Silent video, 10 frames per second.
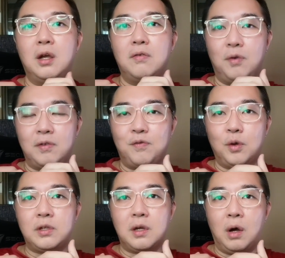from the
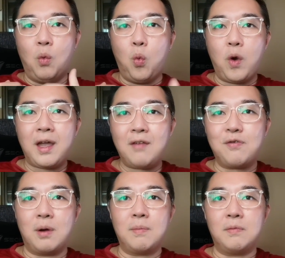phone away
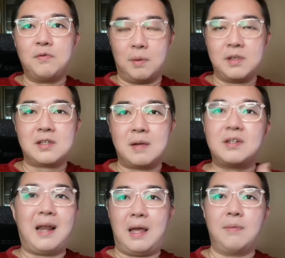from the
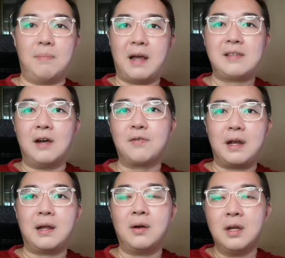subject, like myself
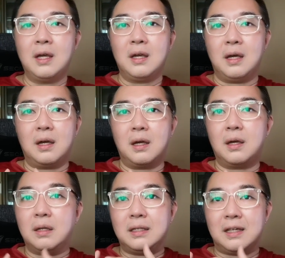right now,
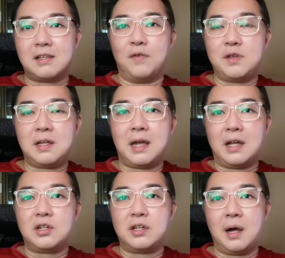the selfie stick
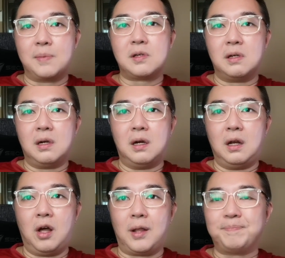actually helps a
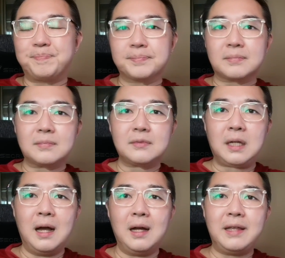lot.
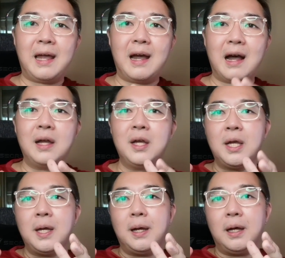There are
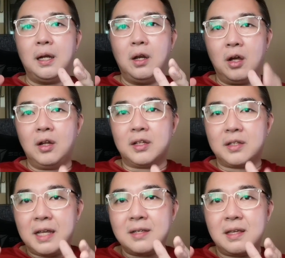a lot of
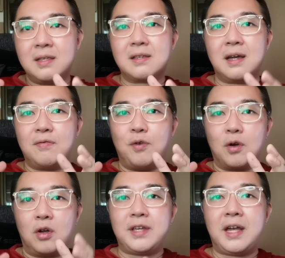things inside for
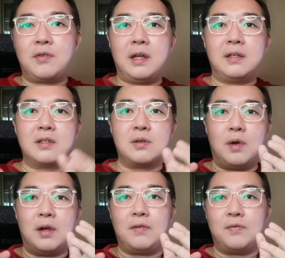content creators
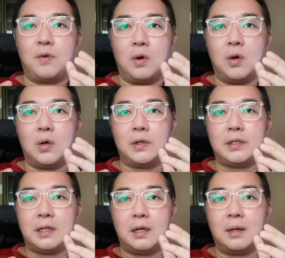about for
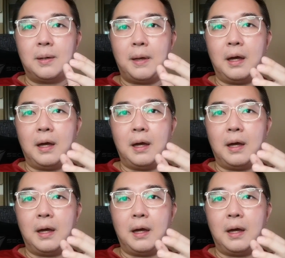the